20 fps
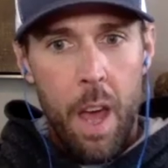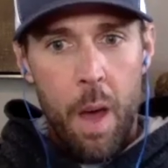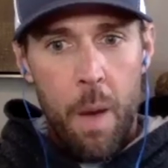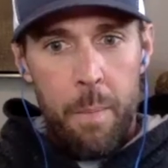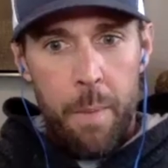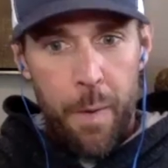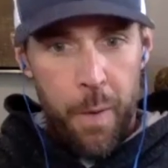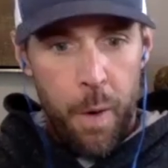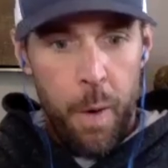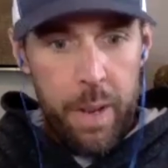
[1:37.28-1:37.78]

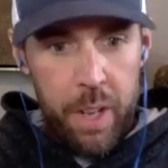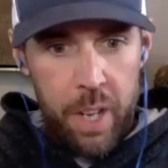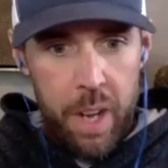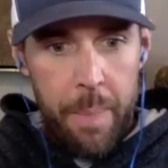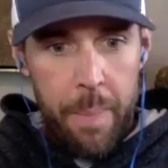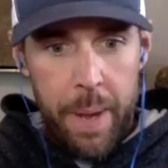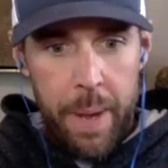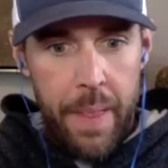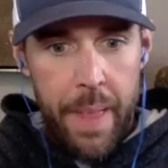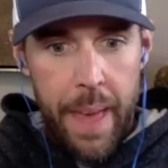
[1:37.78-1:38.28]
before we
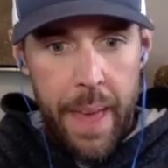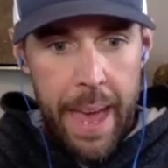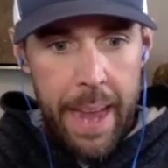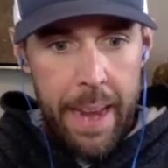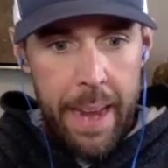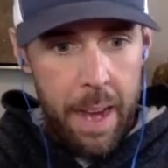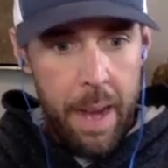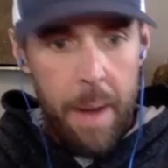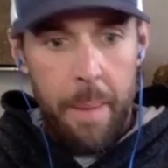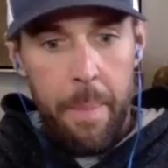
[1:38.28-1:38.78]
jump into
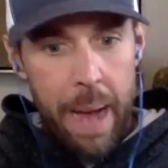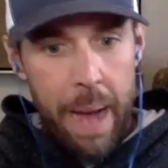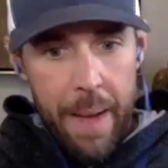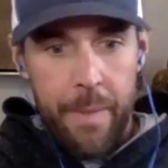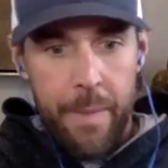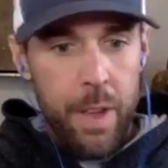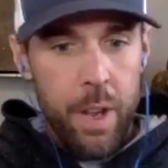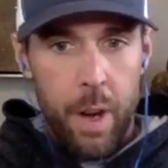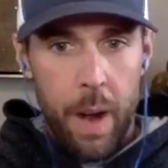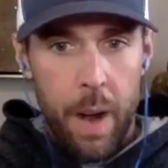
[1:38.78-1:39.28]
that um,
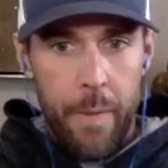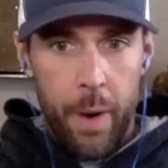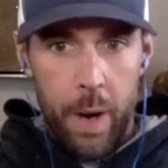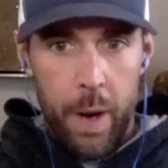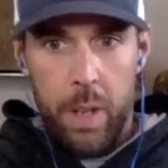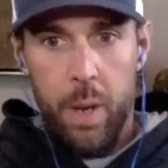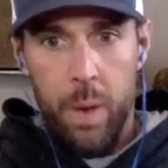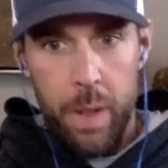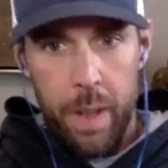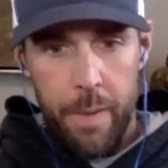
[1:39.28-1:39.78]
i've you know i've already
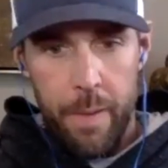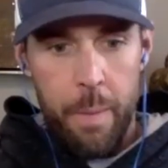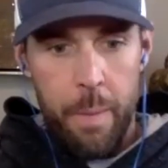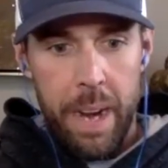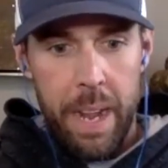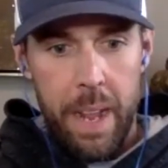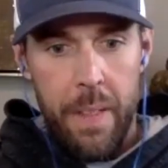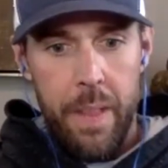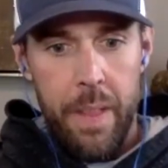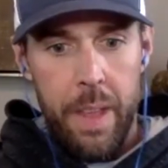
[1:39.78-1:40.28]
told
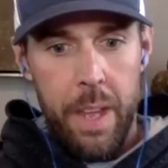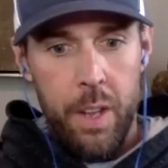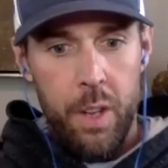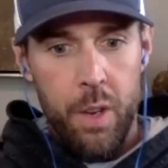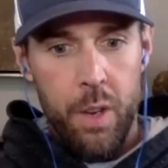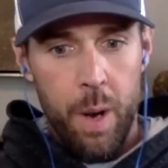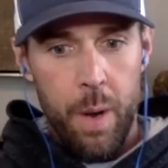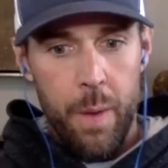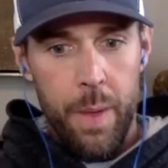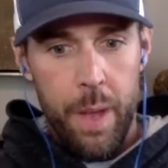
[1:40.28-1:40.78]
everybody in the
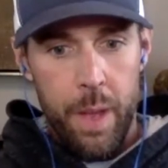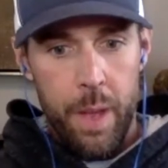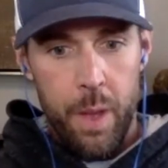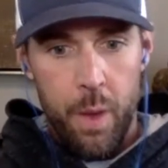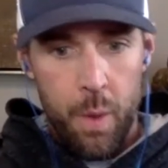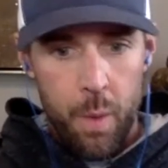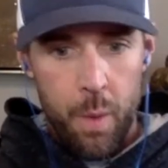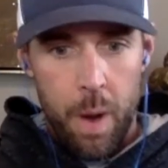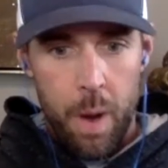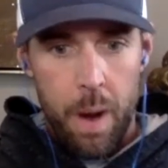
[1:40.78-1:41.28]
intro that
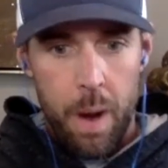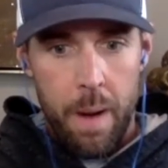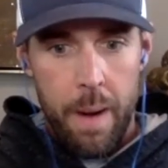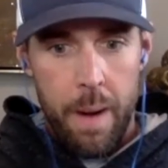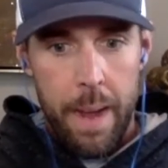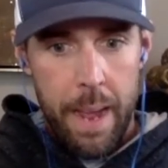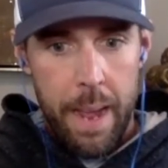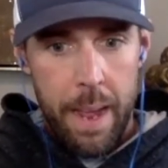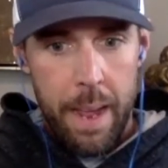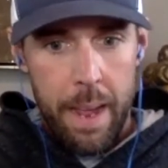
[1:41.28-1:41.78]
you are
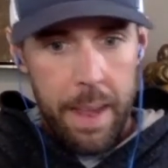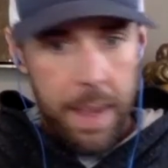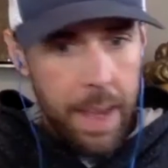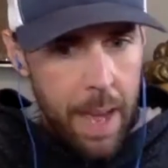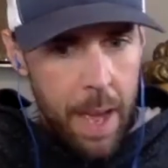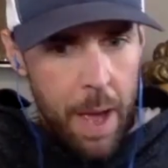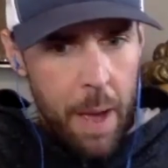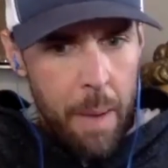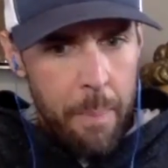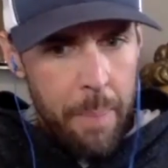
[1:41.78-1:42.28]
a
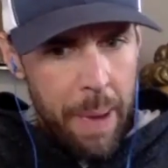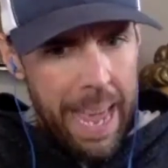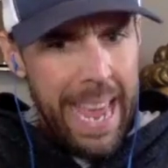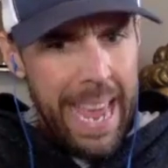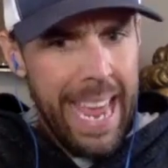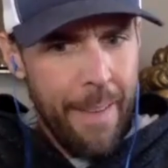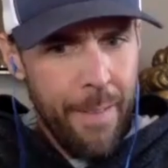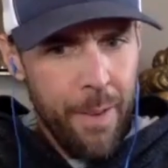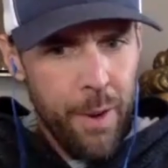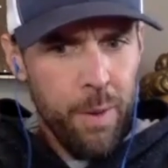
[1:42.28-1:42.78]

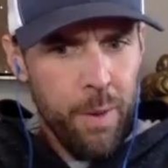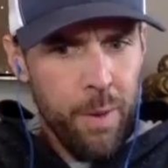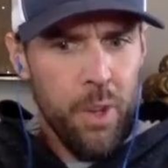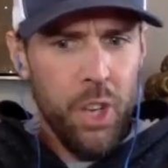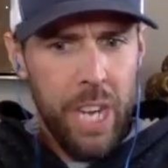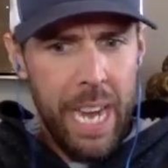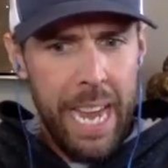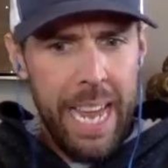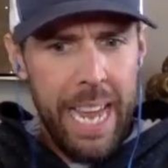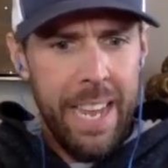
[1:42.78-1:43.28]
behavioral
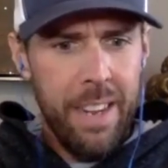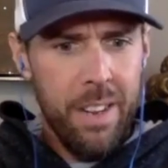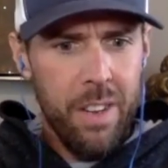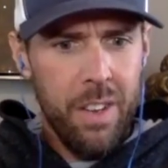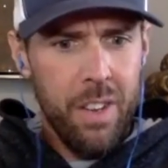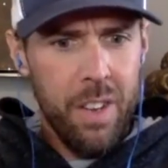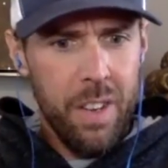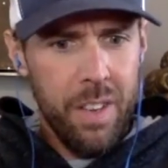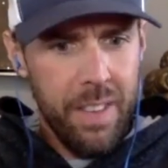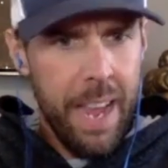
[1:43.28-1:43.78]

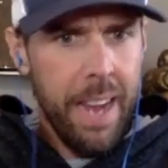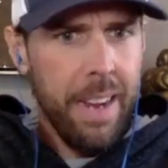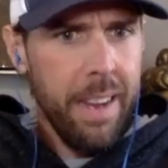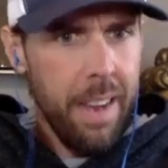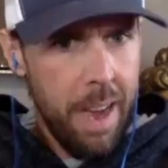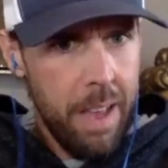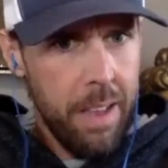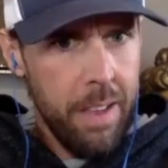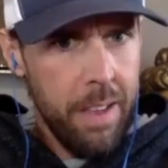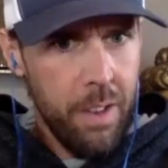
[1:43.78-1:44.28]
change
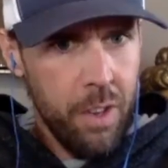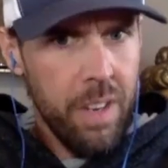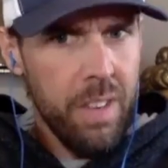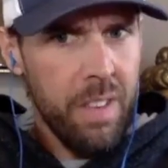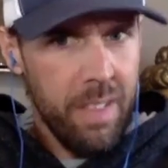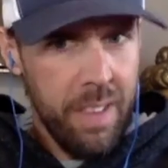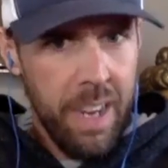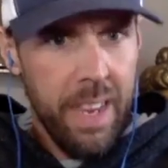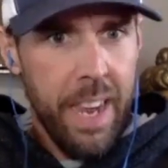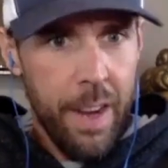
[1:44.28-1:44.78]
psychologist
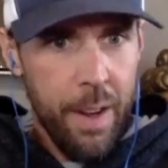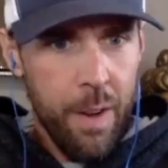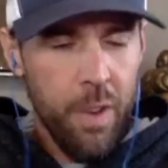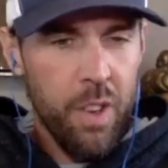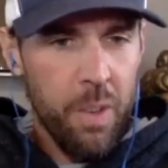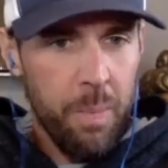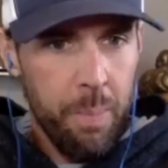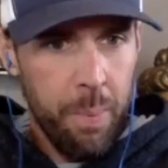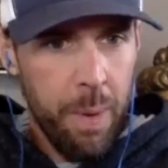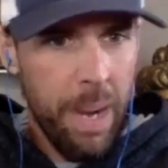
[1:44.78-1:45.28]
is that kind of
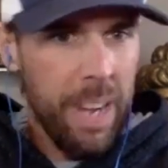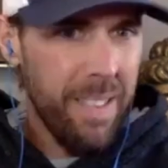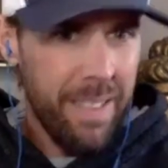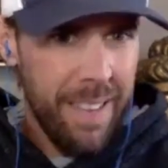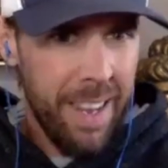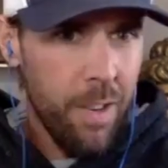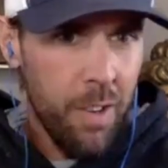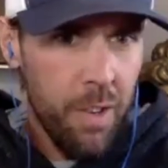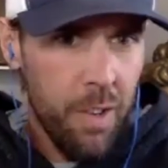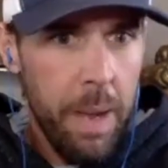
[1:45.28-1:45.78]
your is
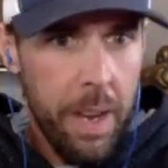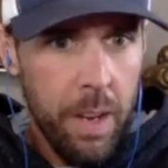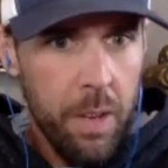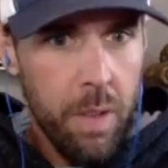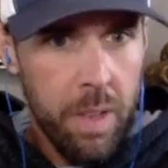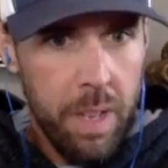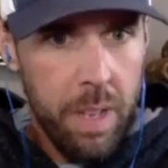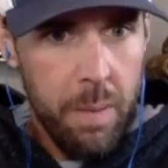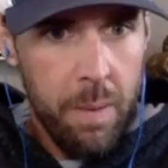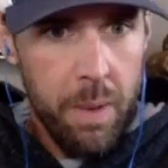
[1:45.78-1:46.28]
that your
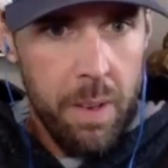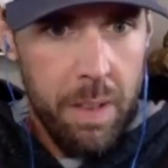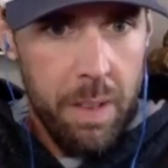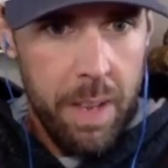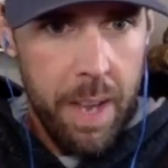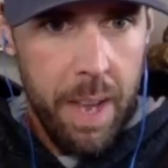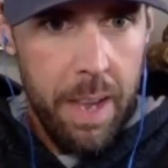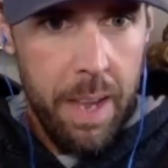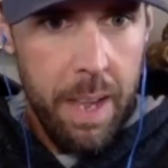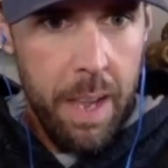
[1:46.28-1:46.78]
specialty would you
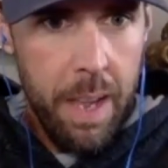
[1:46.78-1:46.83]
say